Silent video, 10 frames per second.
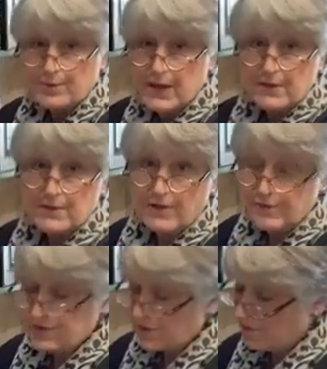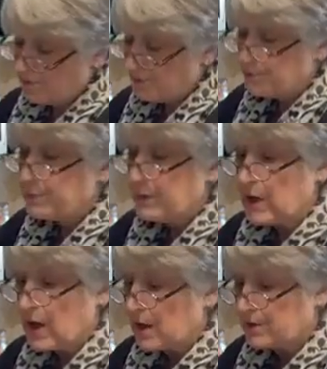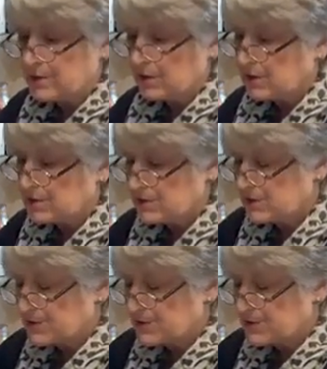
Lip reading: That stuff is beyond delicious.